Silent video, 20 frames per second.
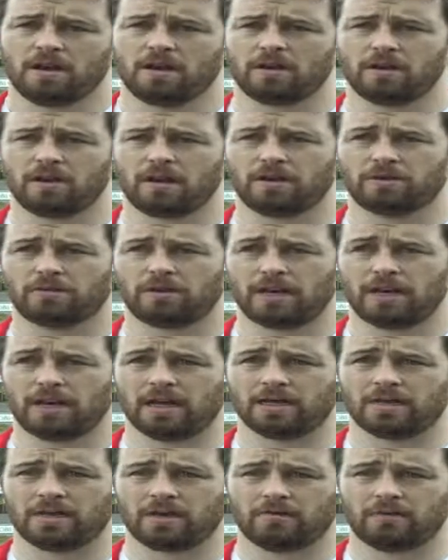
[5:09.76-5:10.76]
No, not
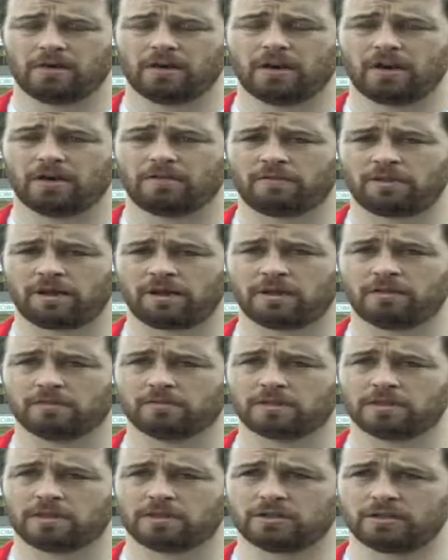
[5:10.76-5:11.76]
really. I think we're all fairly
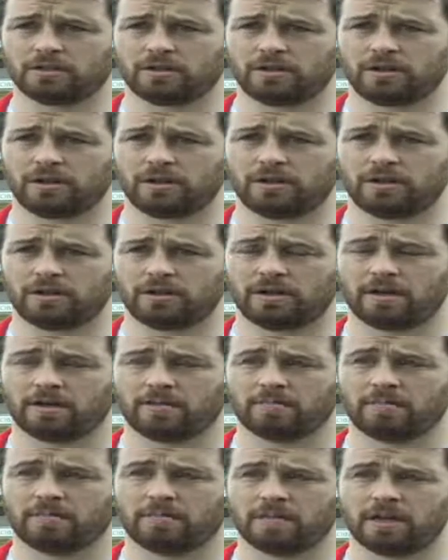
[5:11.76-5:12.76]
used to each other here.
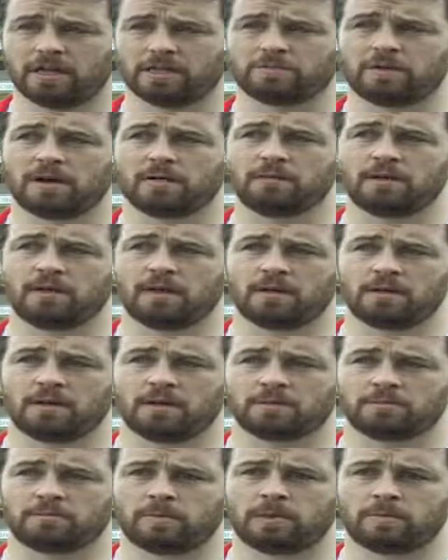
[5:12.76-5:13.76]
It's probably
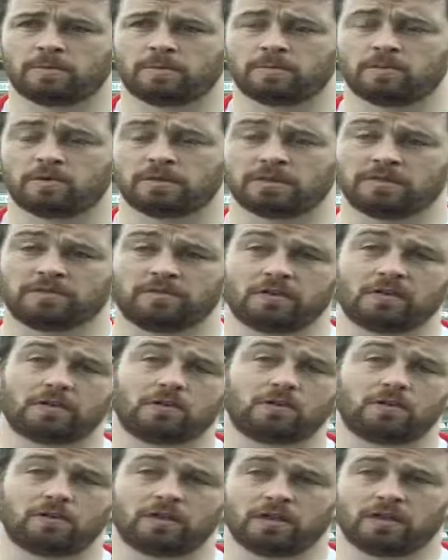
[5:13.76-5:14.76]
more difficult
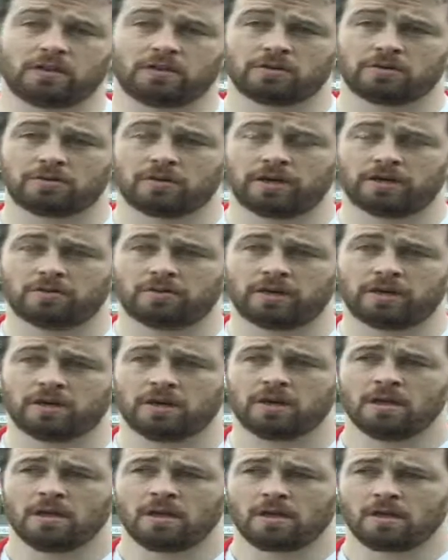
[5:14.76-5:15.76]
going the other way when,
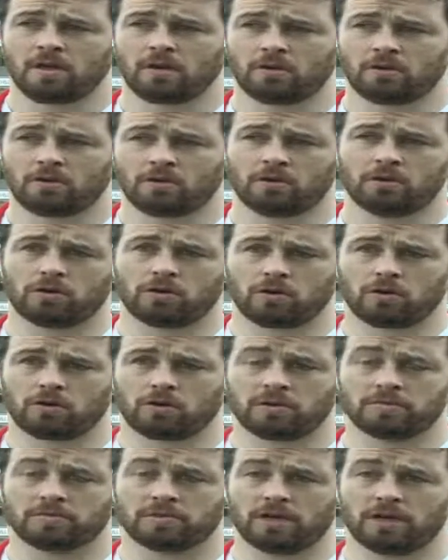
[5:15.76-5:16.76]
you know,
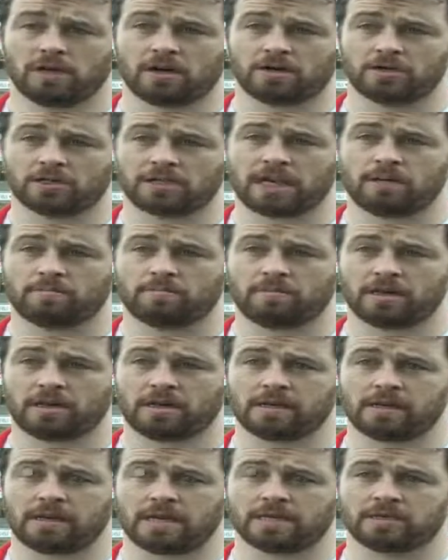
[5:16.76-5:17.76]
going up to the Irish camp
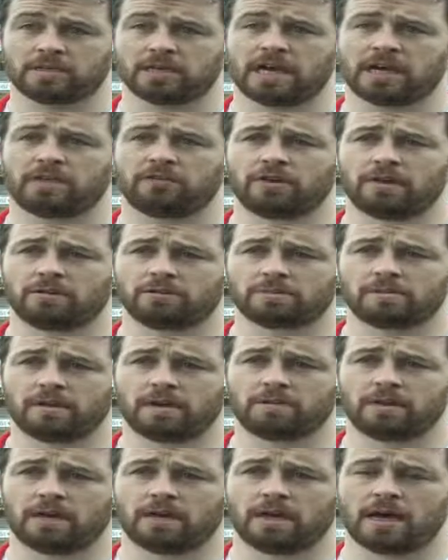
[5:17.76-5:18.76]
in January was
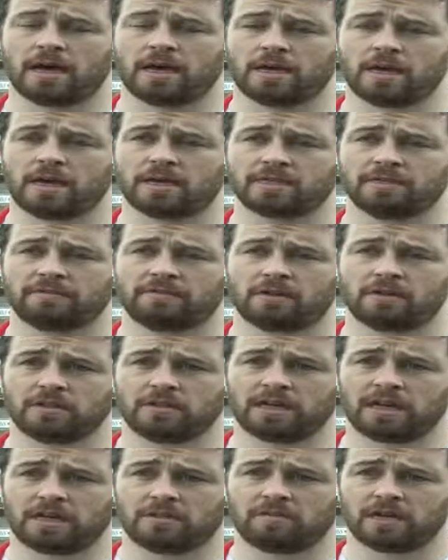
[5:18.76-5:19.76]
probably a
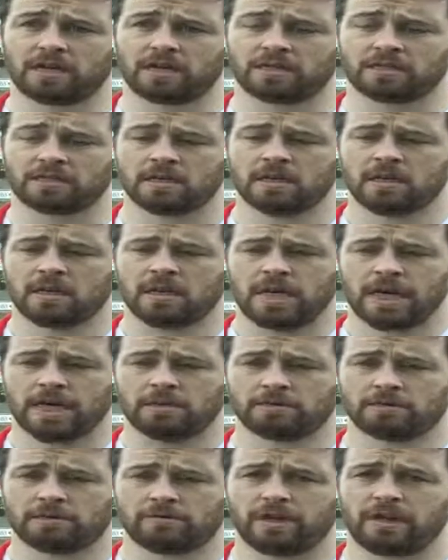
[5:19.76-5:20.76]
difficult thing because it
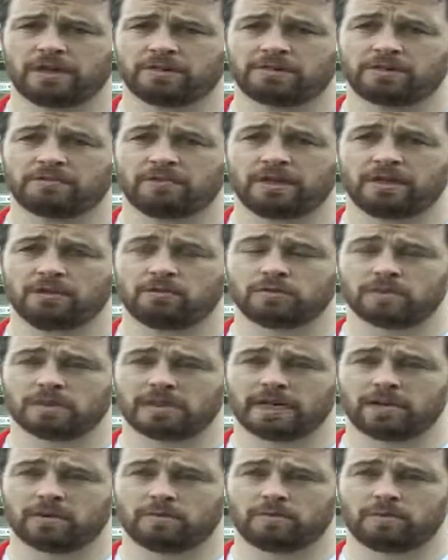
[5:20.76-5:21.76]
was a relatively new
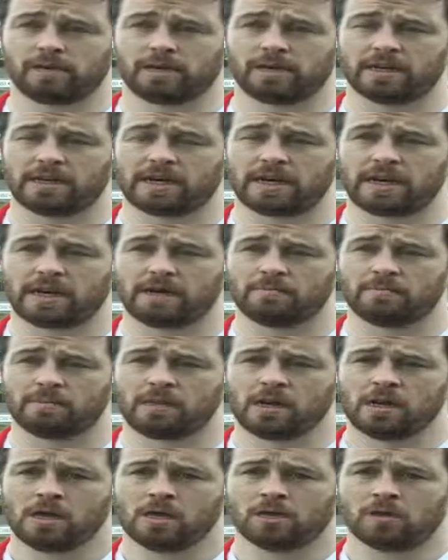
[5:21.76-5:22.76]
setup and
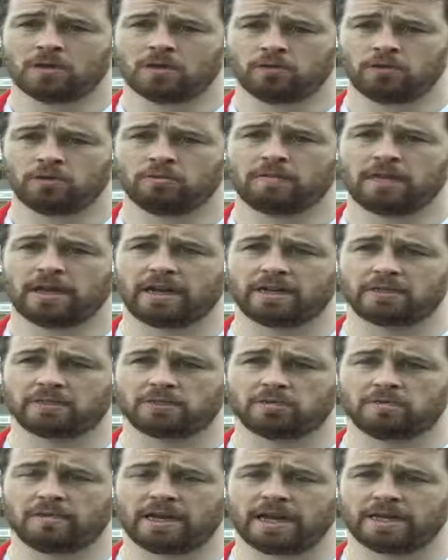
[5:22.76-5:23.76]
you know, new players,
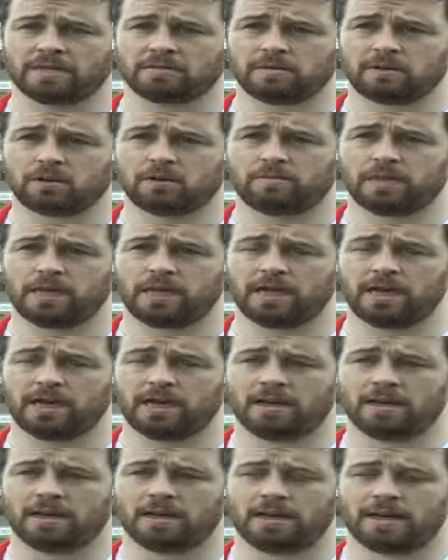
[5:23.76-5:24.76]
new management coming
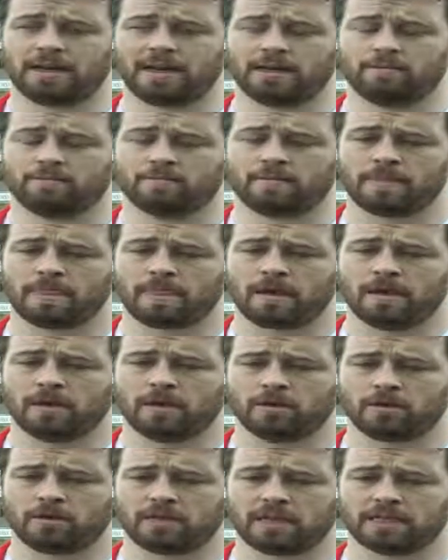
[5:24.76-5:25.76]
in, and
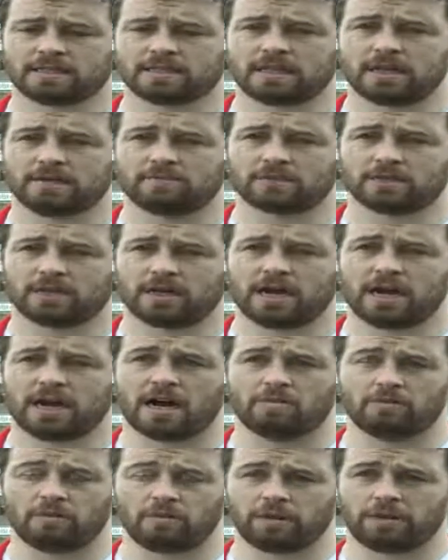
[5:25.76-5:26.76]
you know, that was kind of
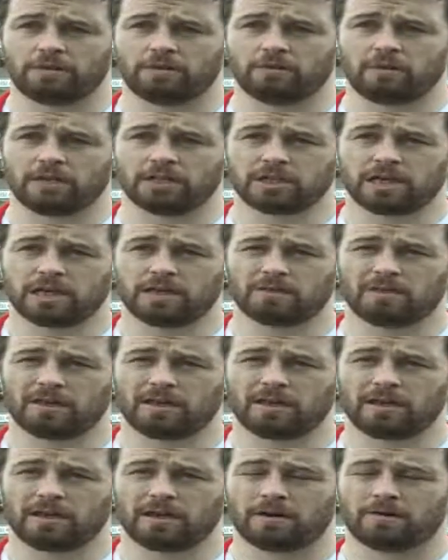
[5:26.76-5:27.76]
hard. But we gelled
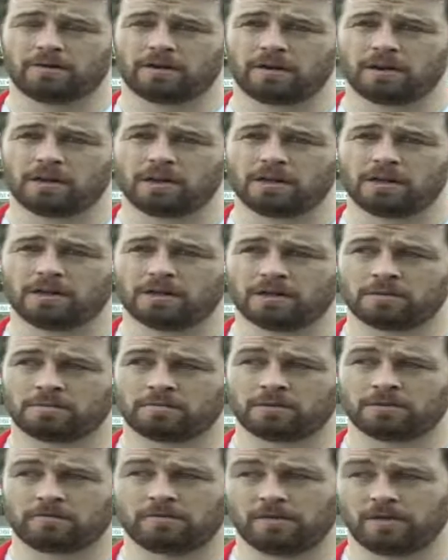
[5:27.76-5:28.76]
well there with Ireland.
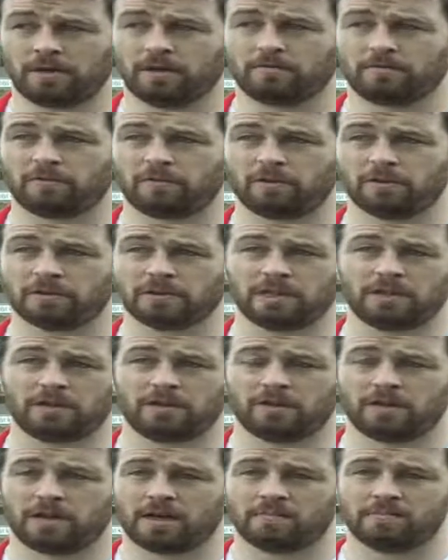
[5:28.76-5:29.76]
But for us
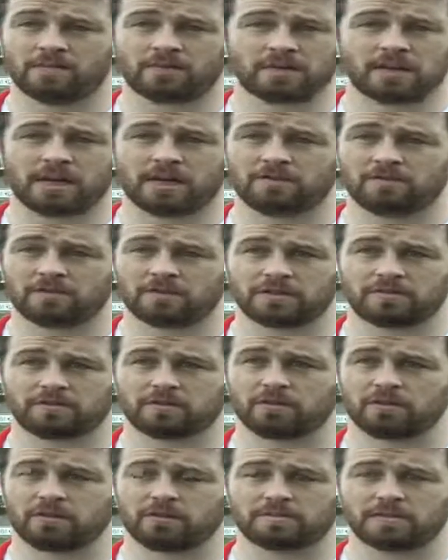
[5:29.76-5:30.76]
here, there's a lot of us have
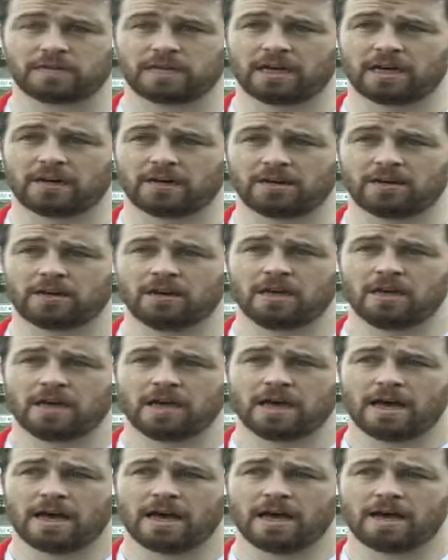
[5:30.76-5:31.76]
grown up together.
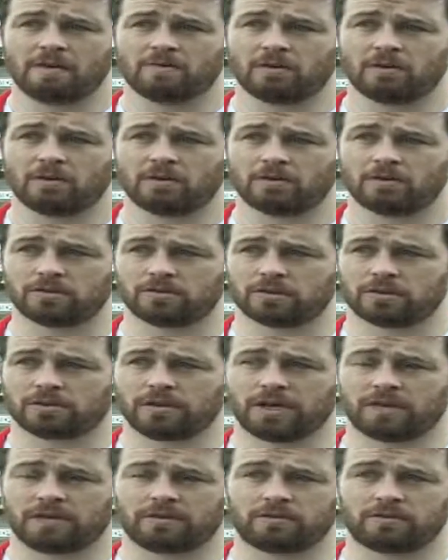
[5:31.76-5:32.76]
You know, there's a
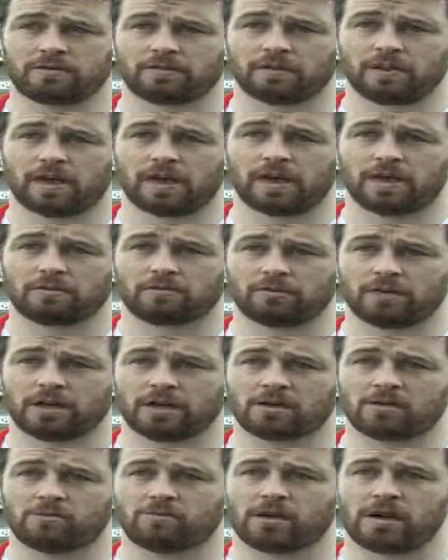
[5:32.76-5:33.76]

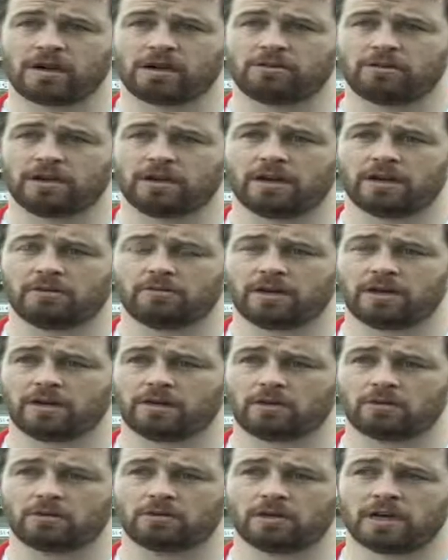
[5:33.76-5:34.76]
great camaraderie there. We had
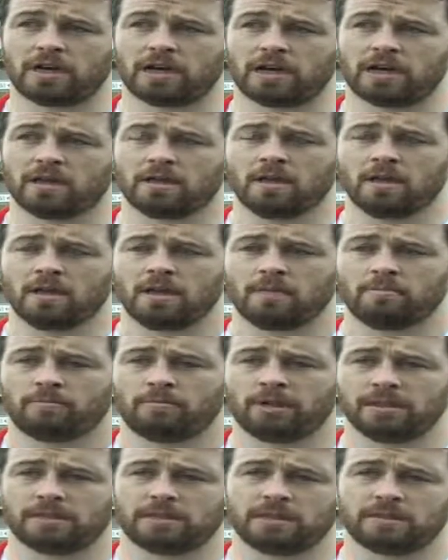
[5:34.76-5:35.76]
a good
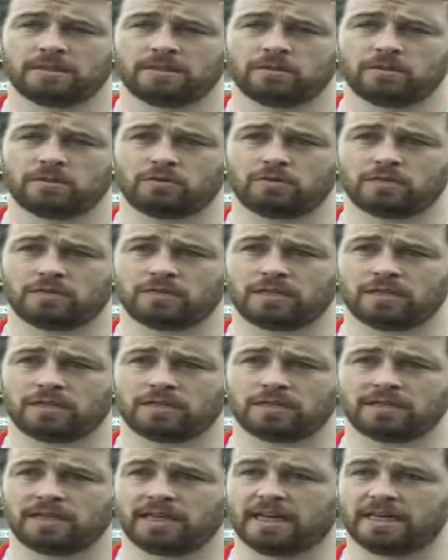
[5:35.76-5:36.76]
pre-season tour to the
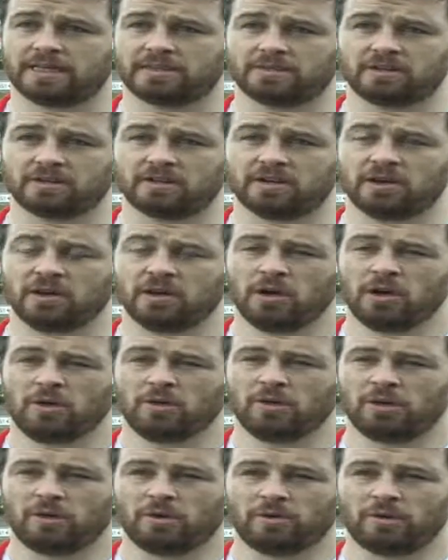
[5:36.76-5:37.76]
States, so
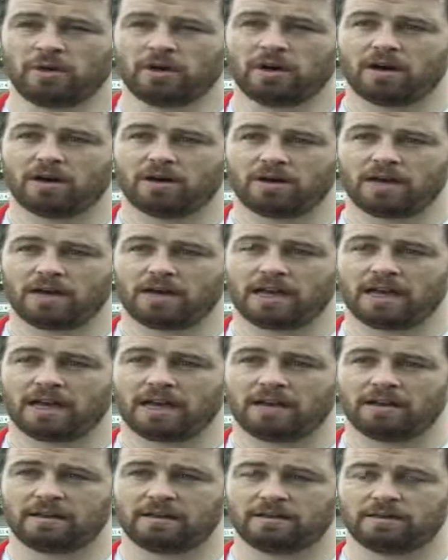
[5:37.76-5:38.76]
you know, we're
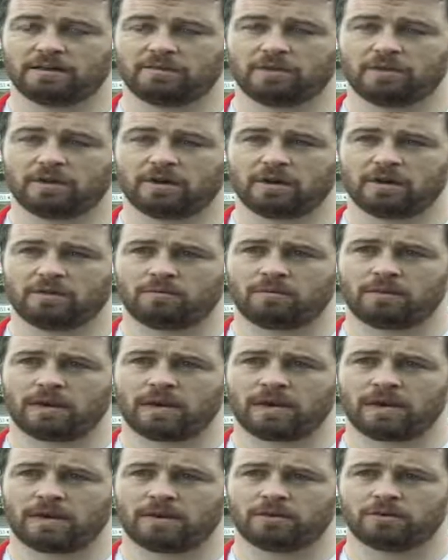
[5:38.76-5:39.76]
all
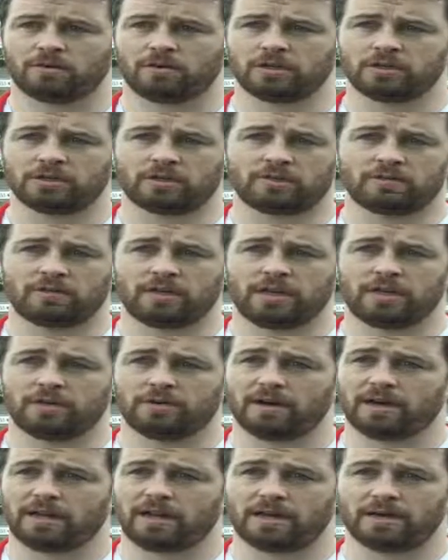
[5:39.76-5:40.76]
know each other really
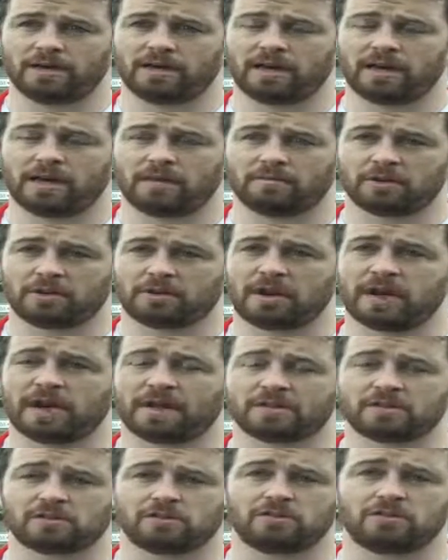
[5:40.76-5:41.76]
well, and the
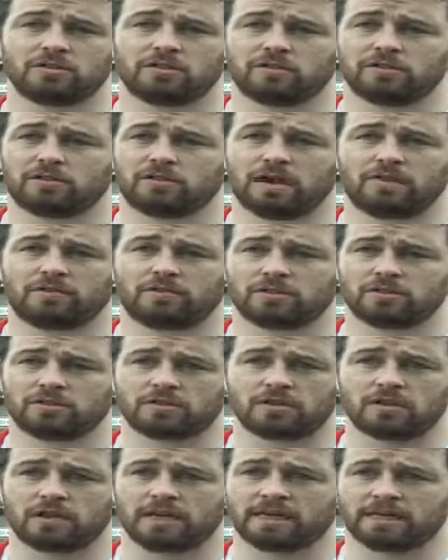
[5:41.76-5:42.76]
crack is good. You know, everyone's
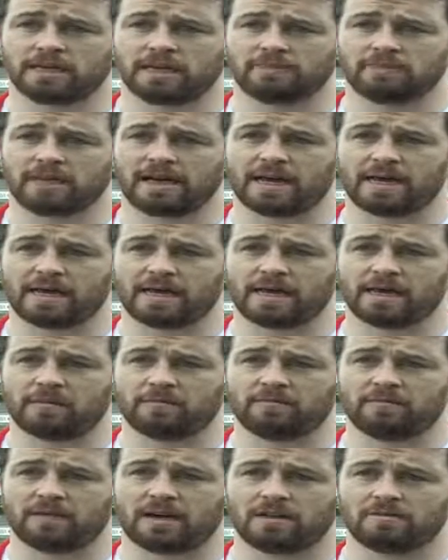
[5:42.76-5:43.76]
just dying to get back and get
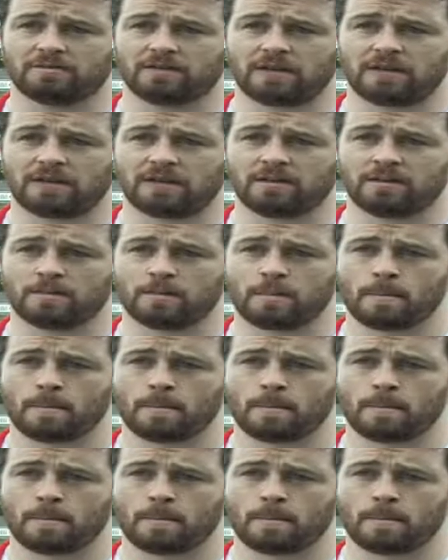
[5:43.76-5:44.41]
involved again.